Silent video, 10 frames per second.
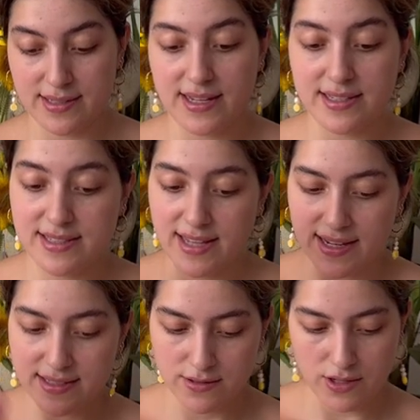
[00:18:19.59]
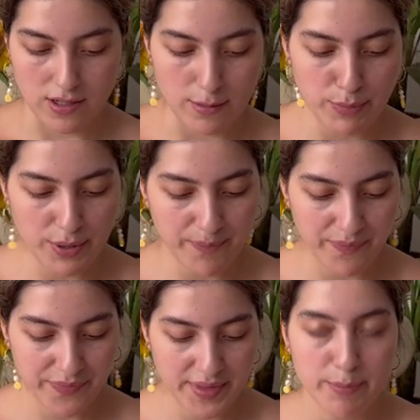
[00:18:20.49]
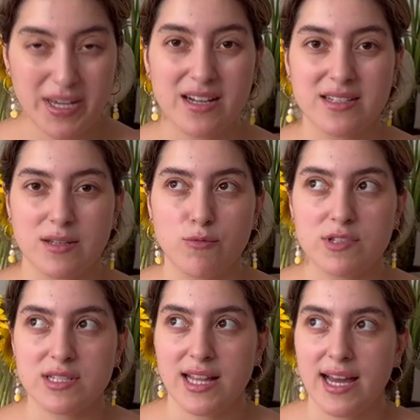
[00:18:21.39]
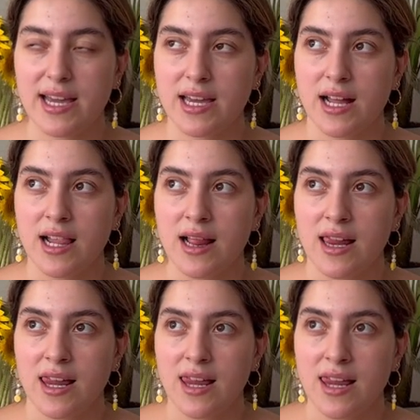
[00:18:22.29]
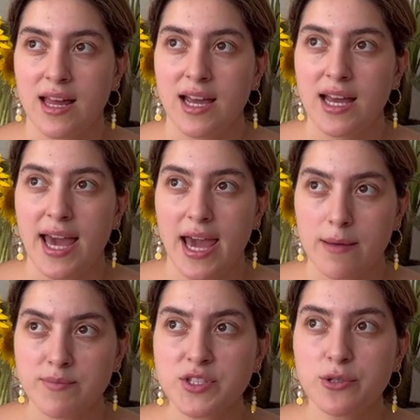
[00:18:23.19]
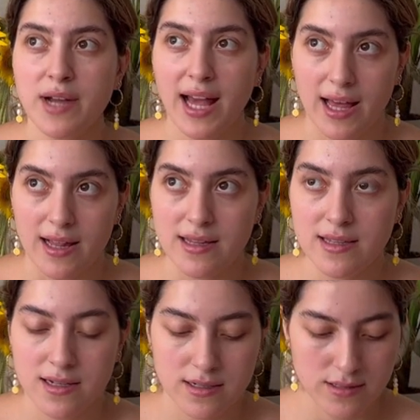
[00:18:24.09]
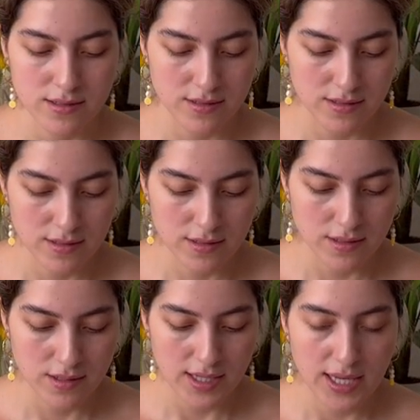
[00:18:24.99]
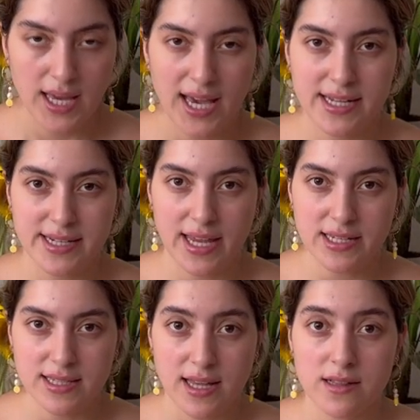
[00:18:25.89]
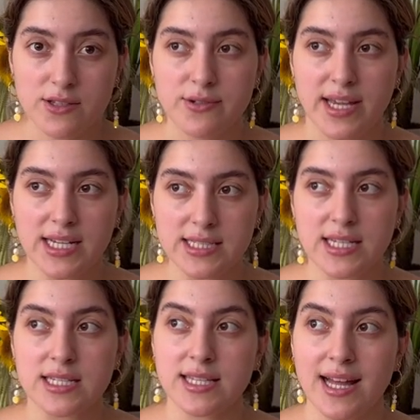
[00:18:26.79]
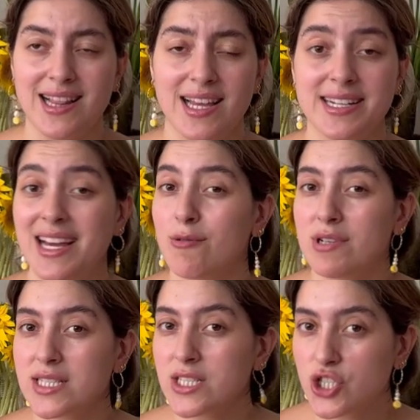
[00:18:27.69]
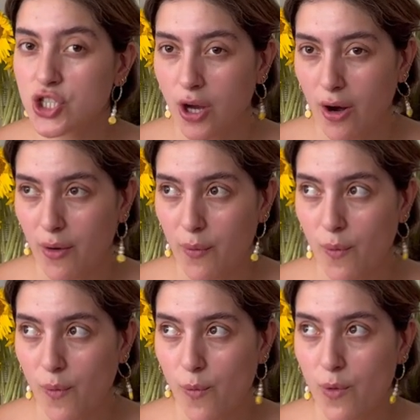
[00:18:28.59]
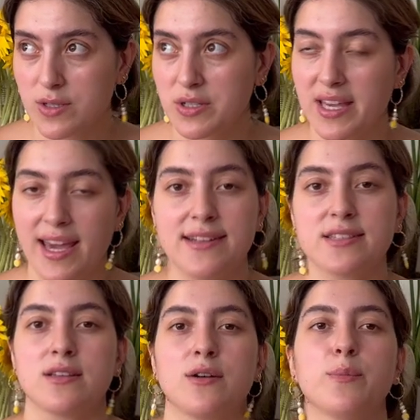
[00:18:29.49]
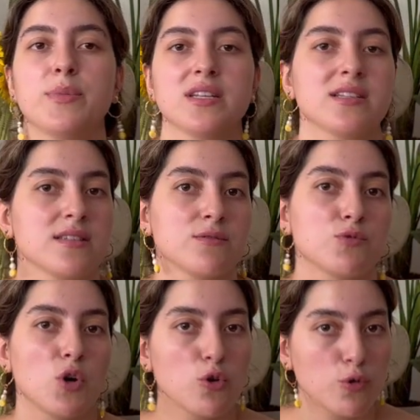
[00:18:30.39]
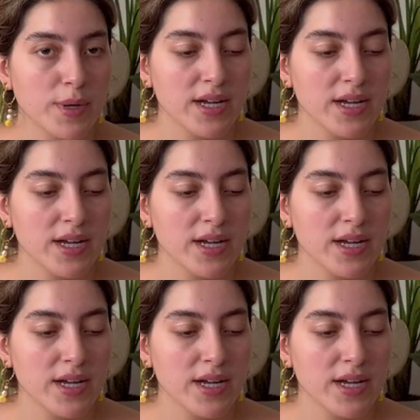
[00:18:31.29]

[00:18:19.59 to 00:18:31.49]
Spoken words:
I sized up because it was like M to L and XL to XXL, and I wasn't sure what to get, so, but it's a robe.